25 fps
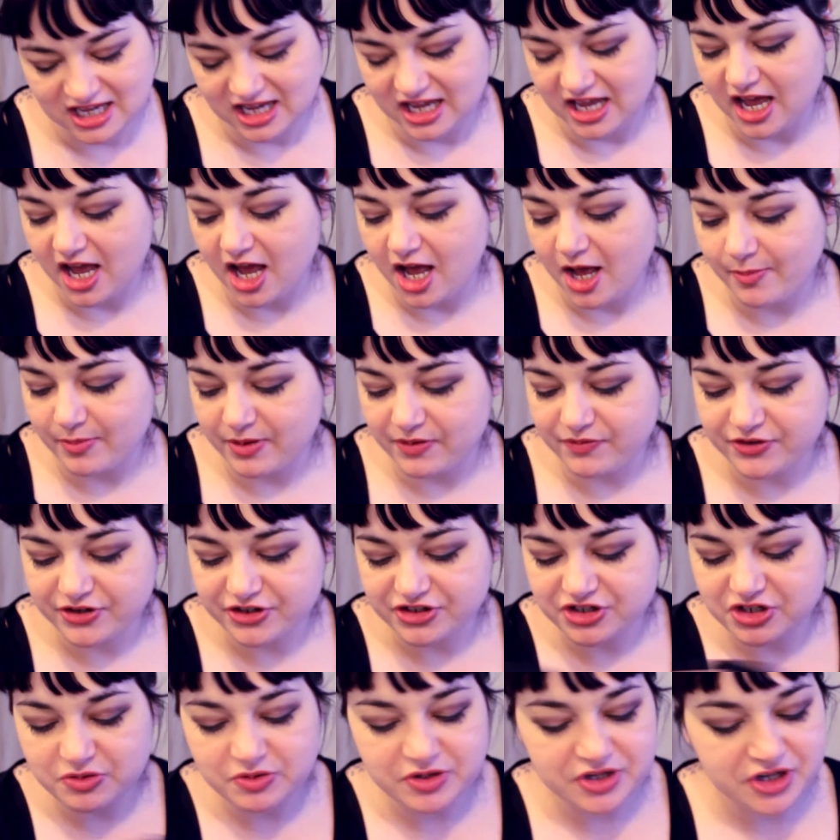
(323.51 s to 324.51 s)
If you're
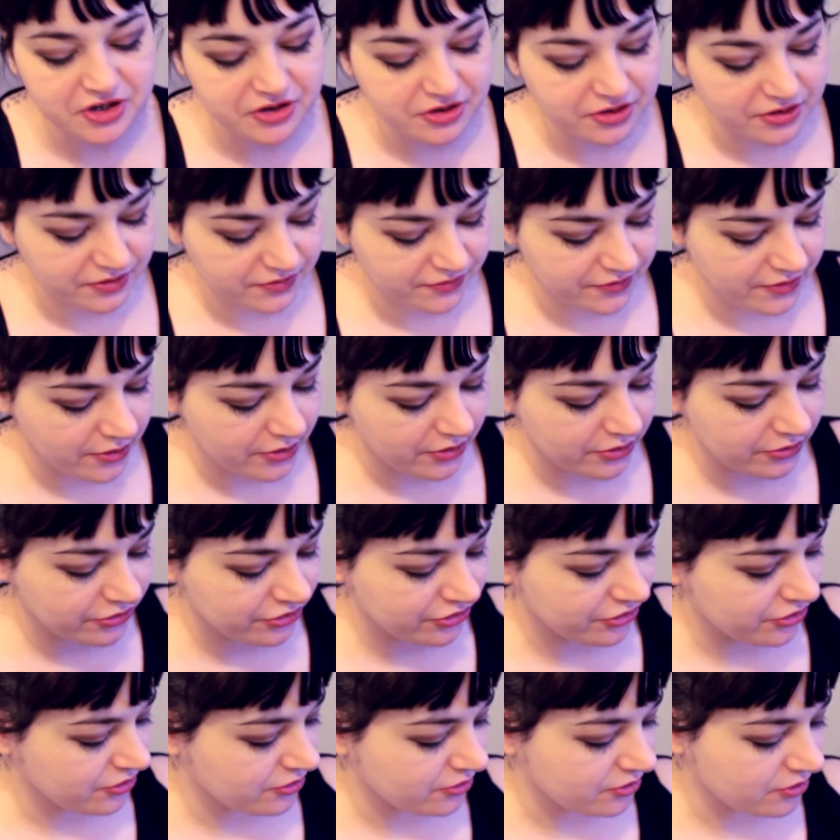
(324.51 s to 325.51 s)
doing a nude photo
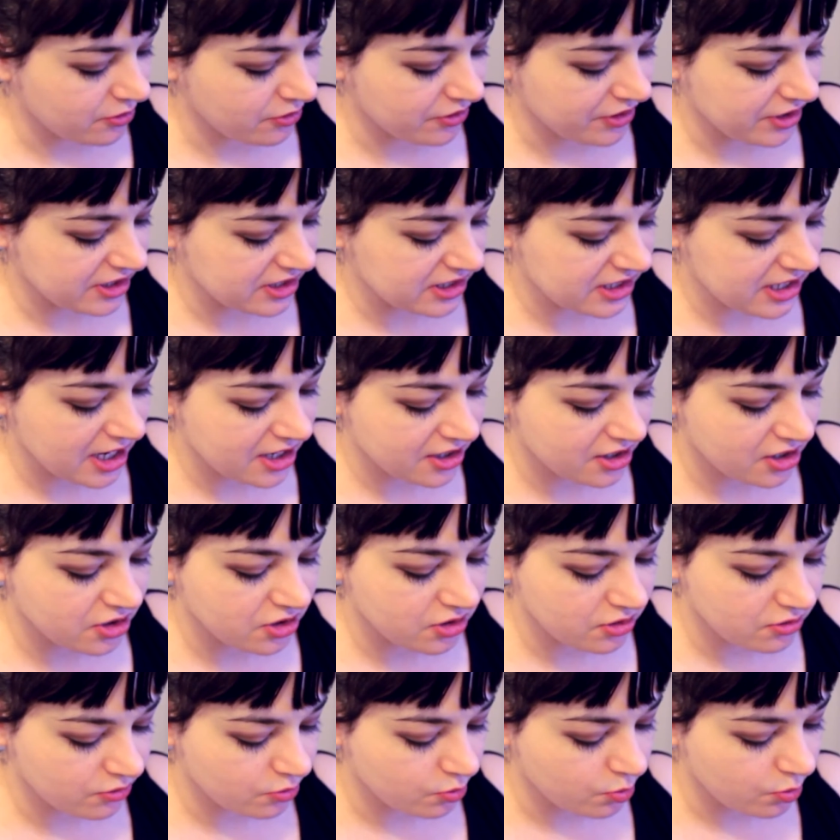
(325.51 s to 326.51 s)
shoot or any kind of
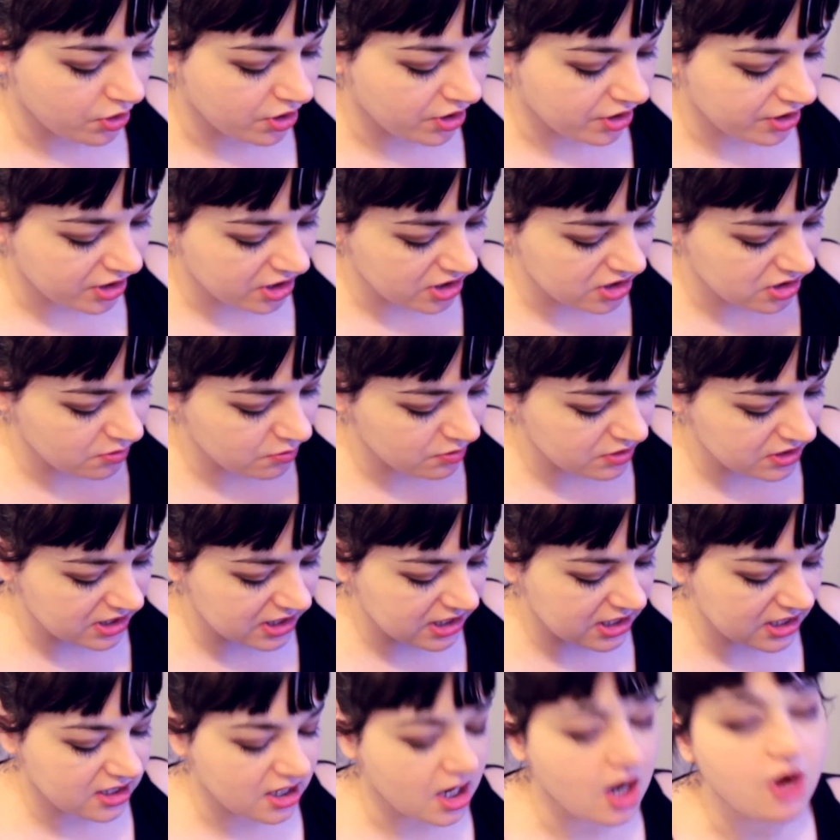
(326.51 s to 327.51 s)
nude work, you
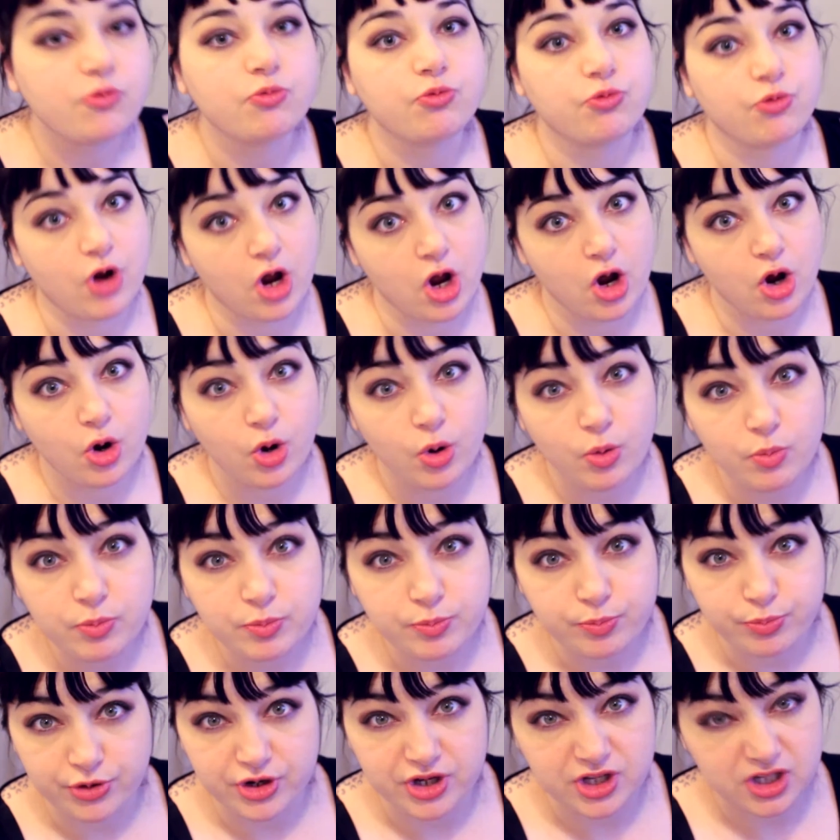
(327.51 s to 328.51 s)
need a robe.
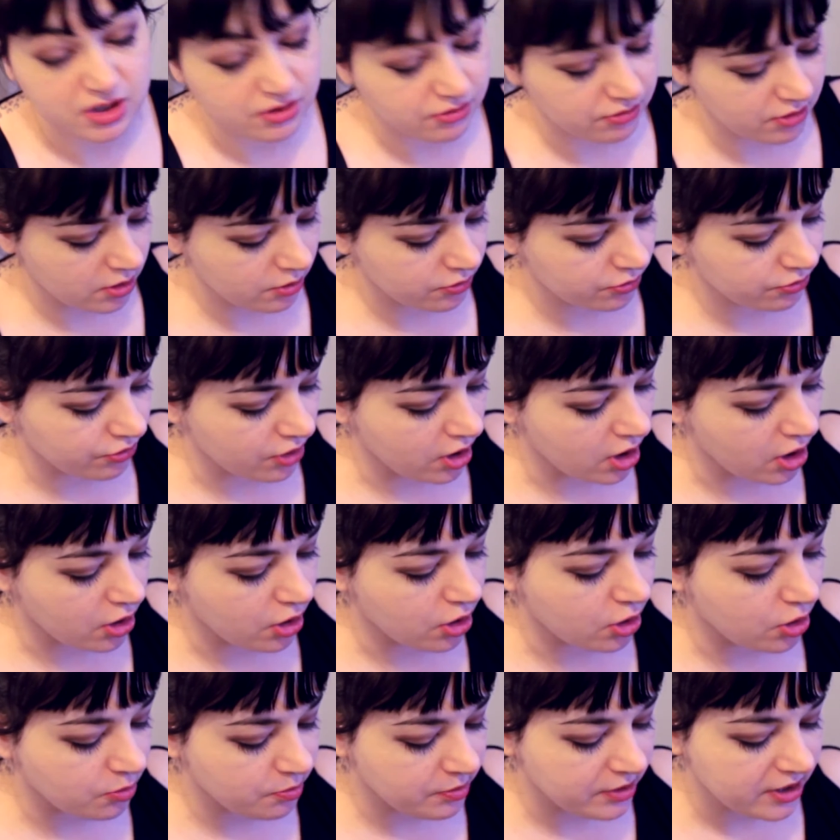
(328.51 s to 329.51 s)
Bring your own
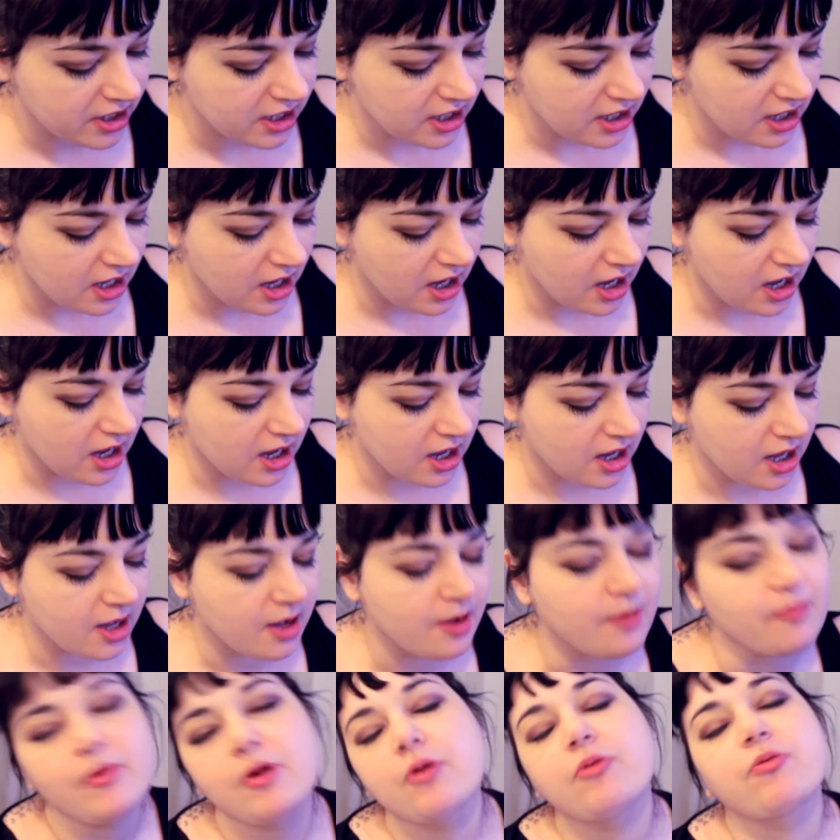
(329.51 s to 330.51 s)
robe.
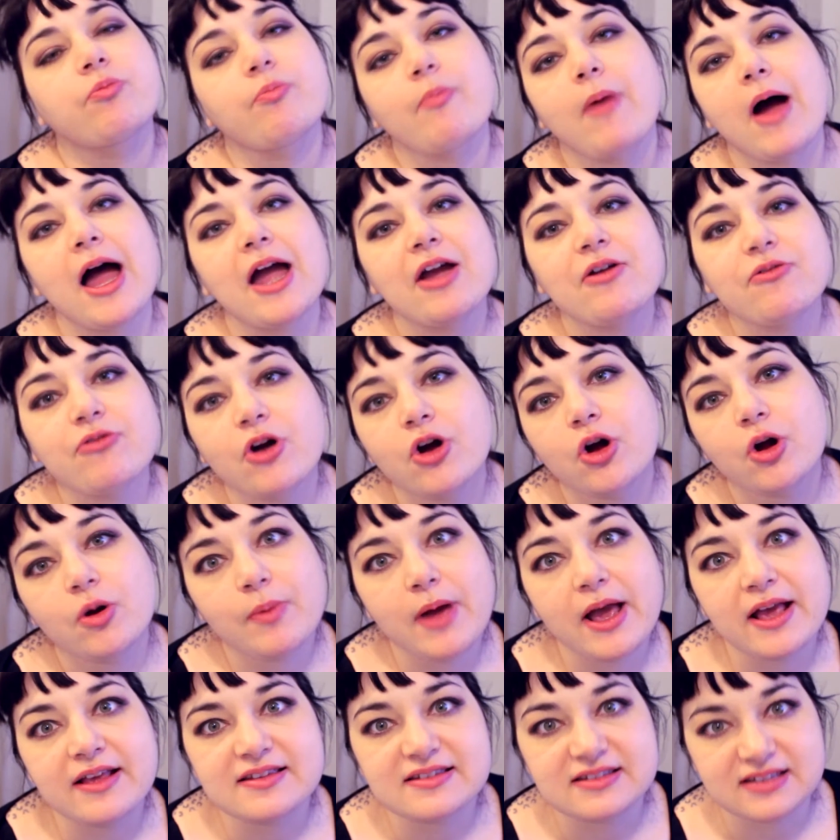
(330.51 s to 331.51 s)
My robe
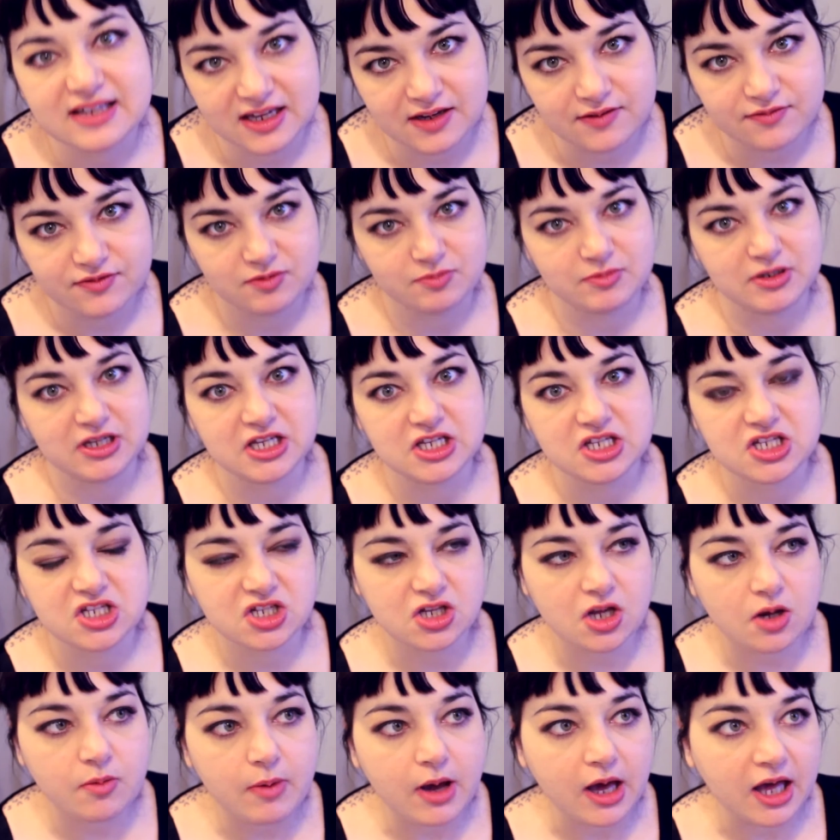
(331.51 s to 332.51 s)
has saved me
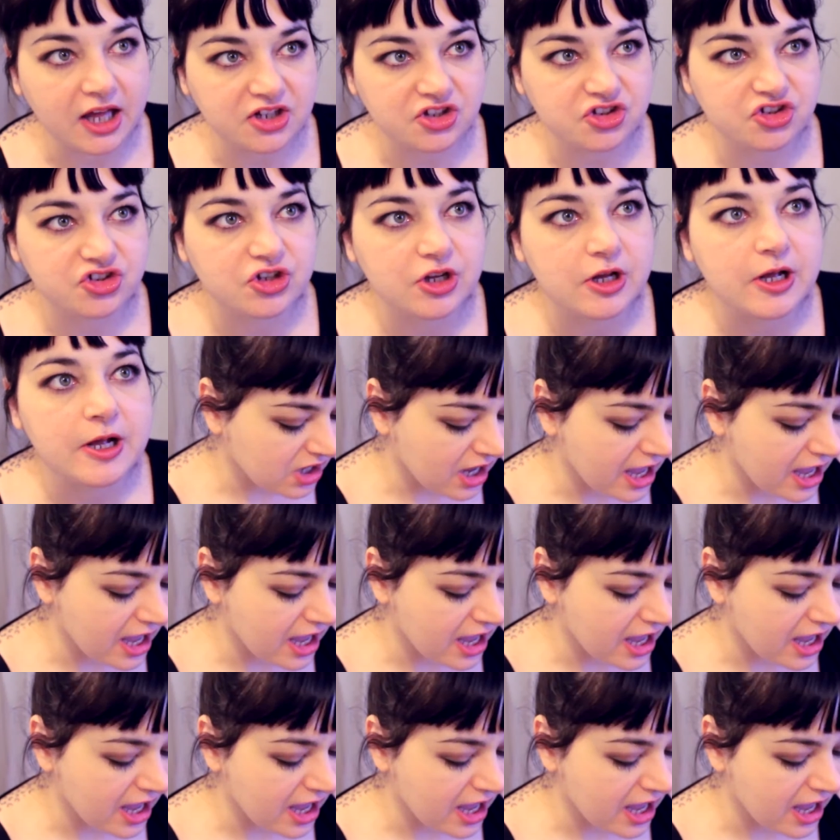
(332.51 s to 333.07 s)
so much.